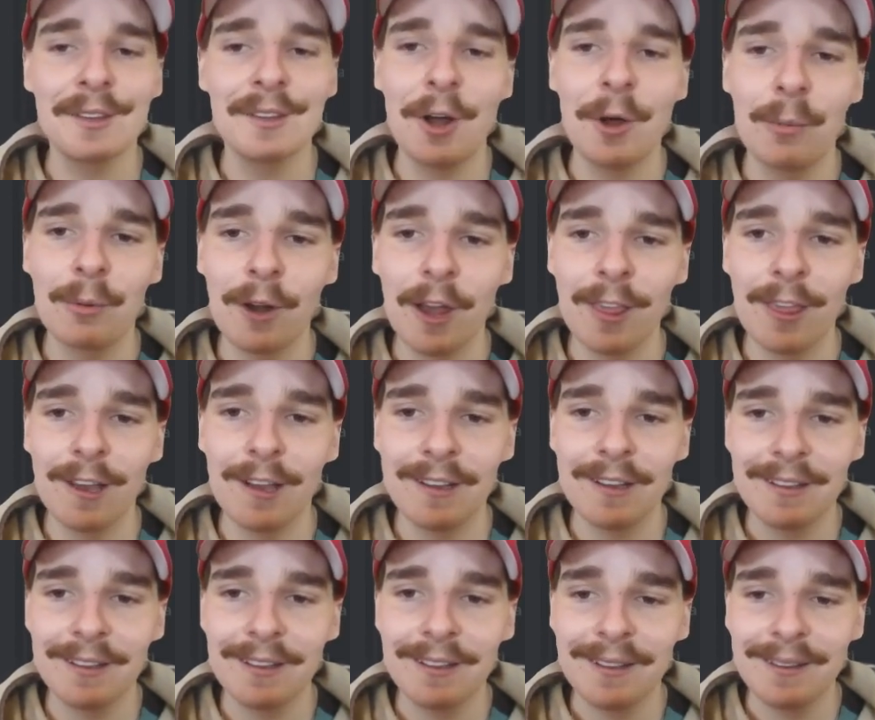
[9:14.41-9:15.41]
Oh, brother.
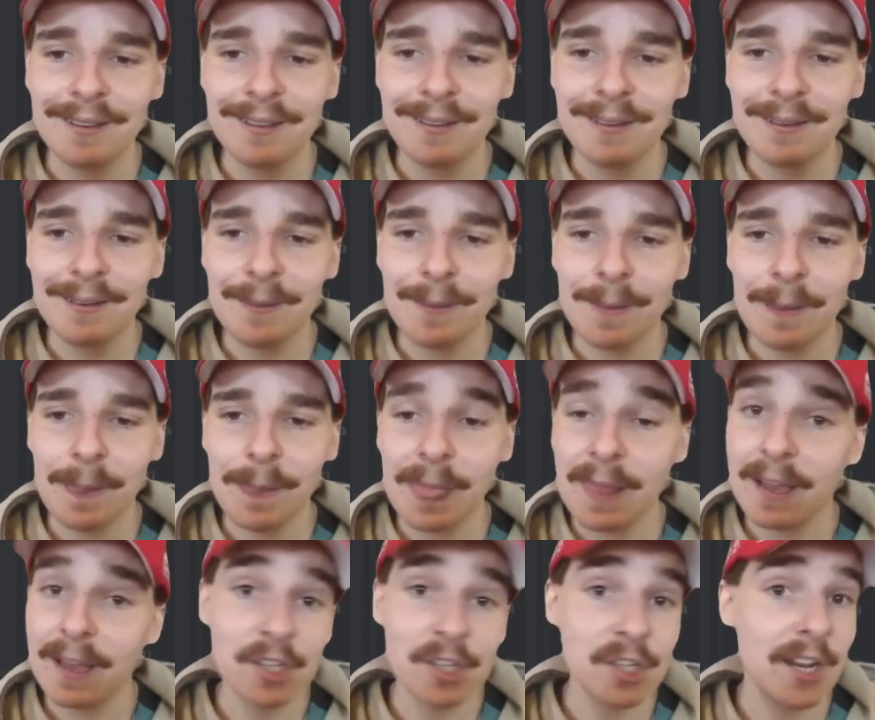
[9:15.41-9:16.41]

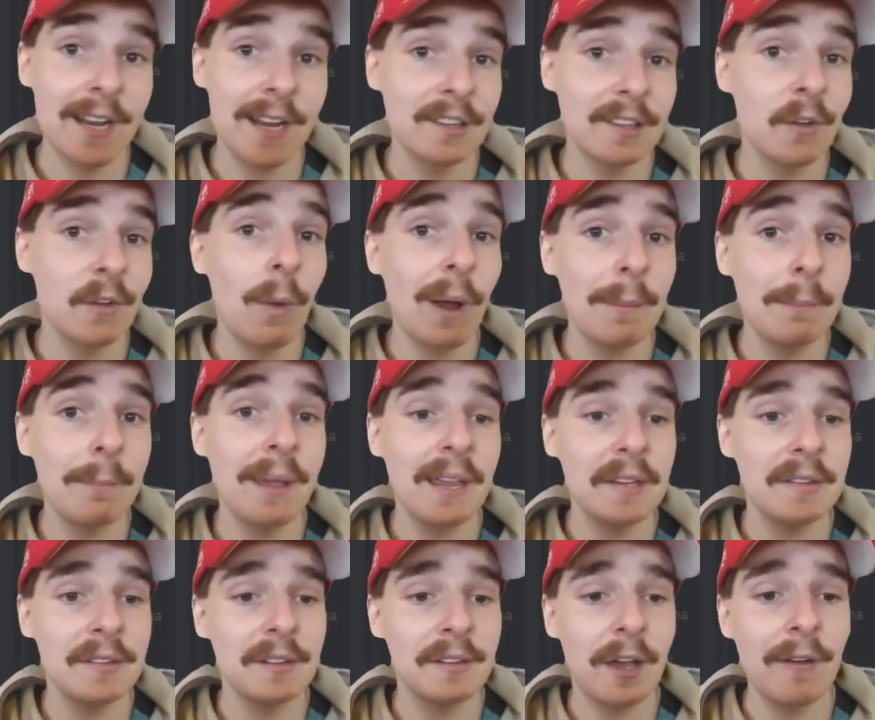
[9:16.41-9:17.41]
I share that to One
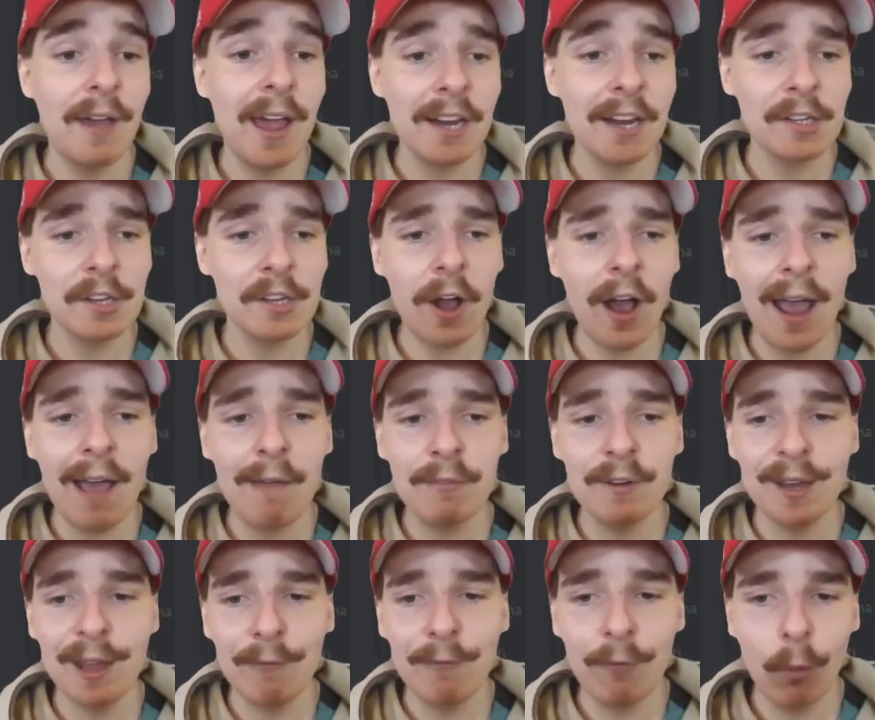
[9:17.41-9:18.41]
Piece. I have
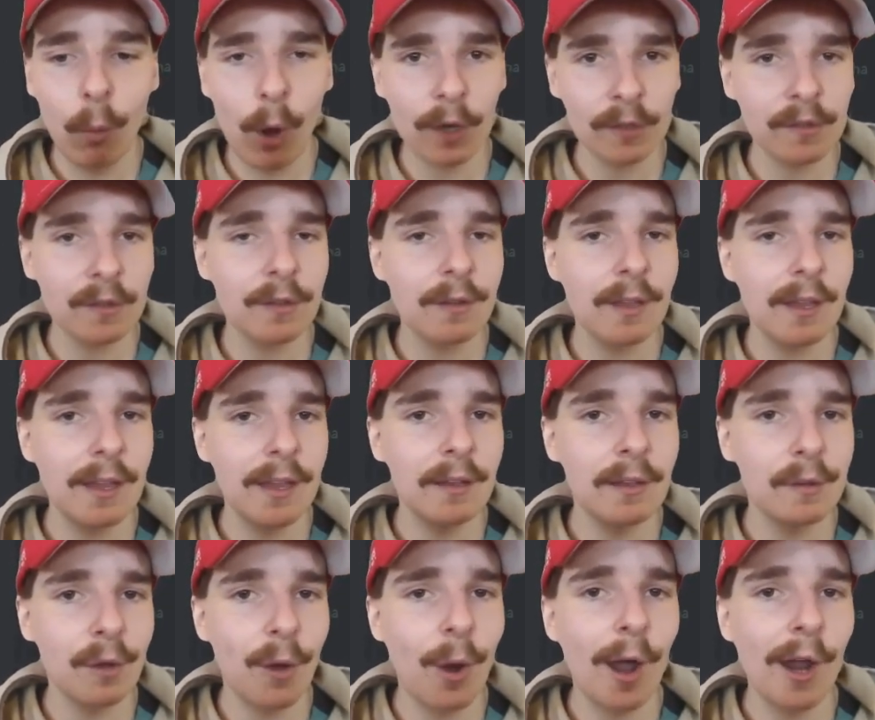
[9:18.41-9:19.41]
never watched
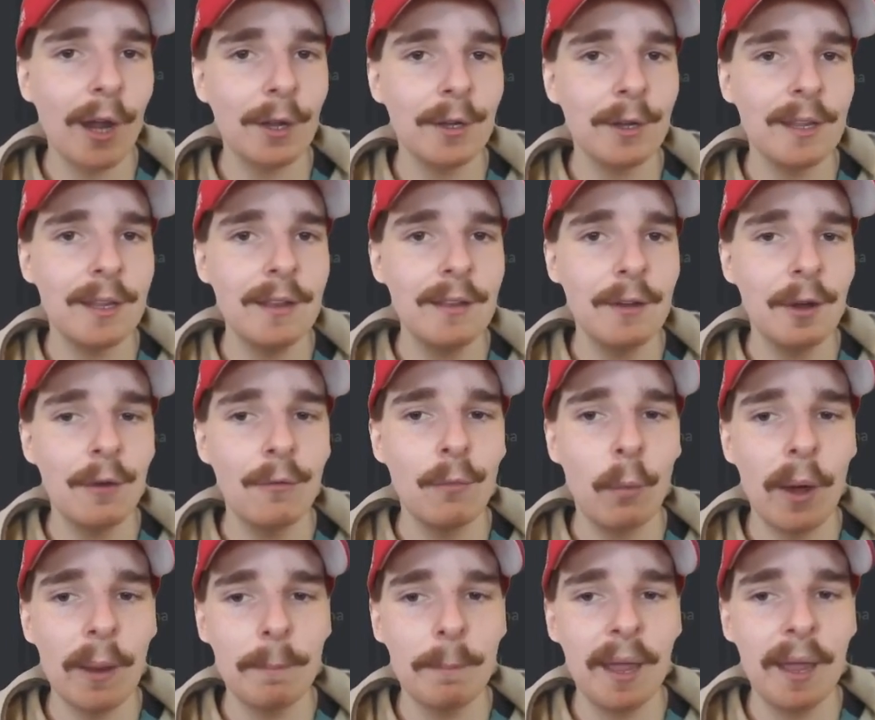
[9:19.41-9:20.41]
entirety of
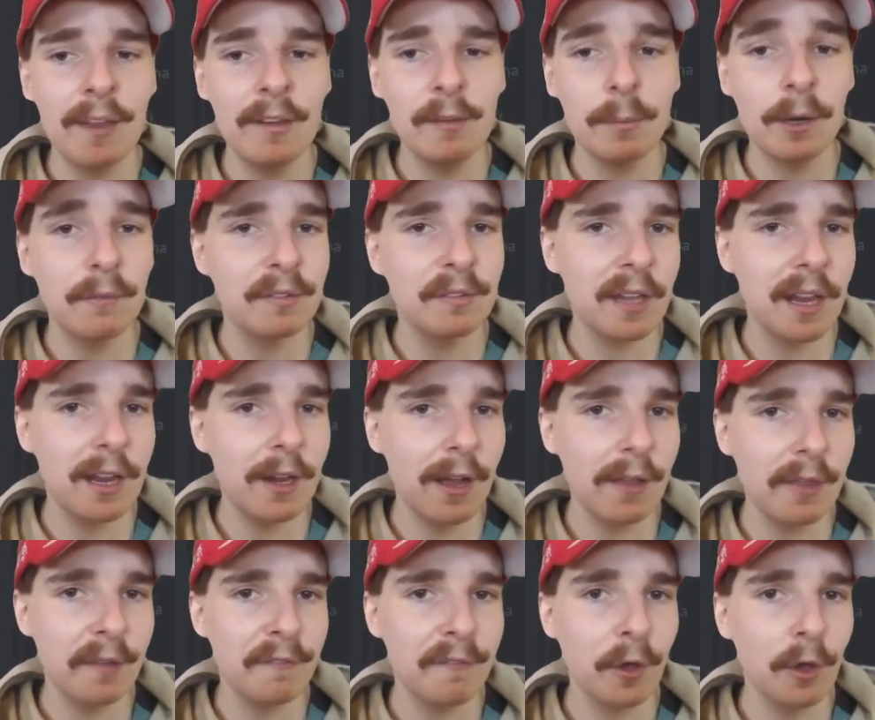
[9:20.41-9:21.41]
One Piece, but I've seen
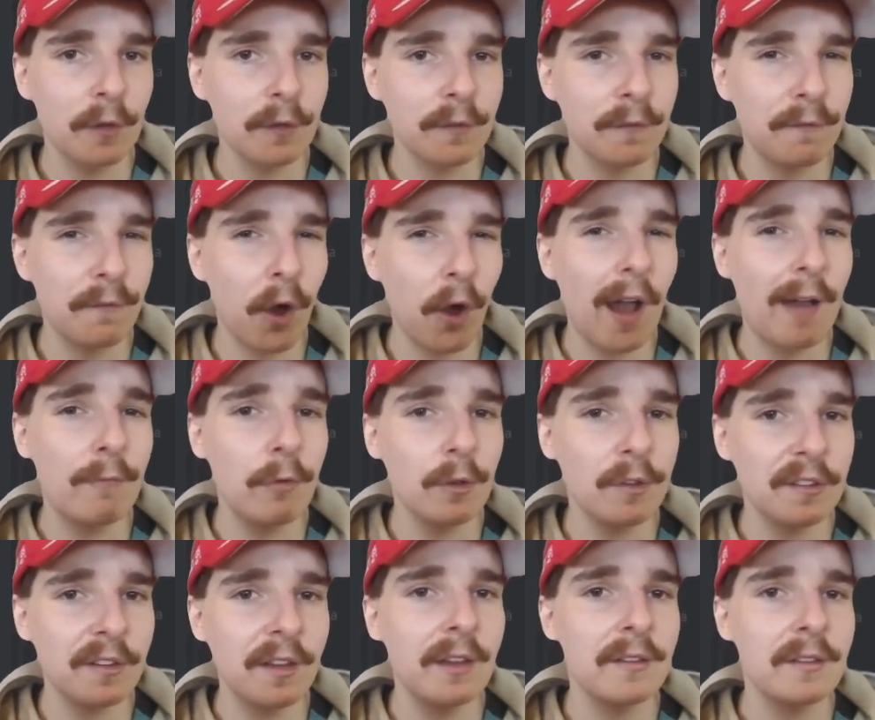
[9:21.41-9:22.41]
like the first 5 or
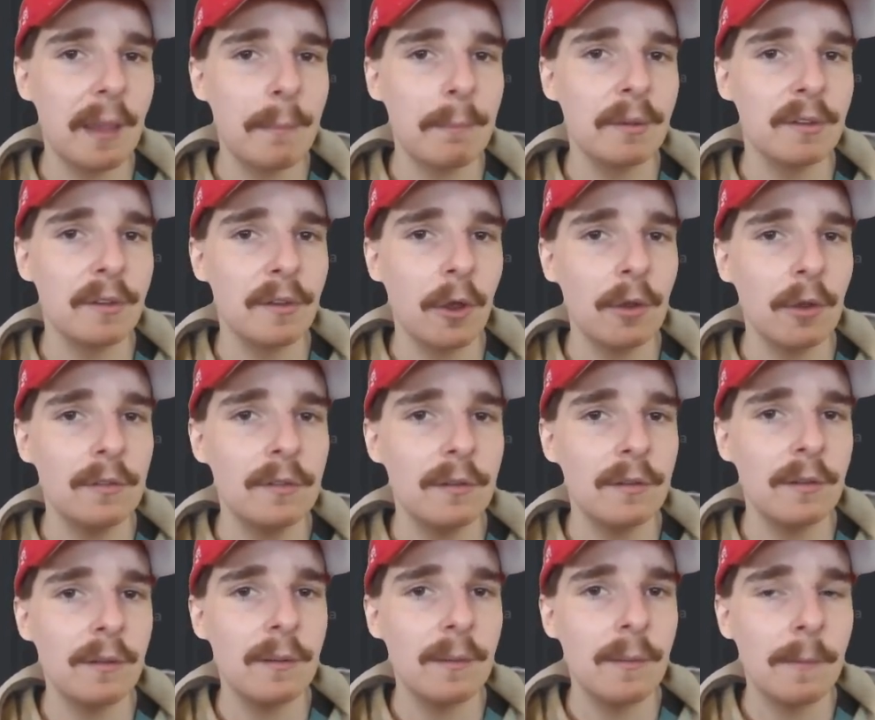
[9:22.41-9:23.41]
6 episodes.